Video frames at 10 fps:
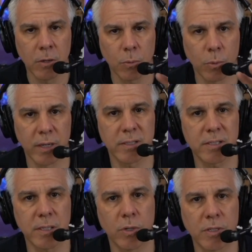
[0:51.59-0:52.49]
We're going to
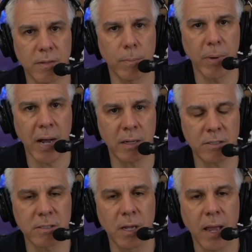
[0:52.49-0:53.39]
see what's in the
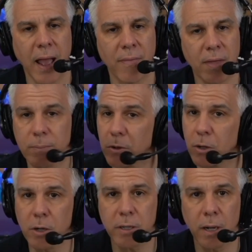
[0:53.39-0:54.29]
box, and then I'm going to
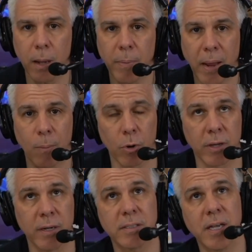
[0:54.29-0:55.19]
hook it up and we're
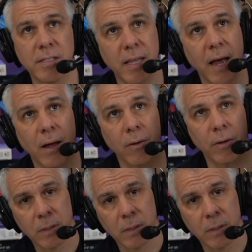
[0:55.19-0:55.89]
going to test out,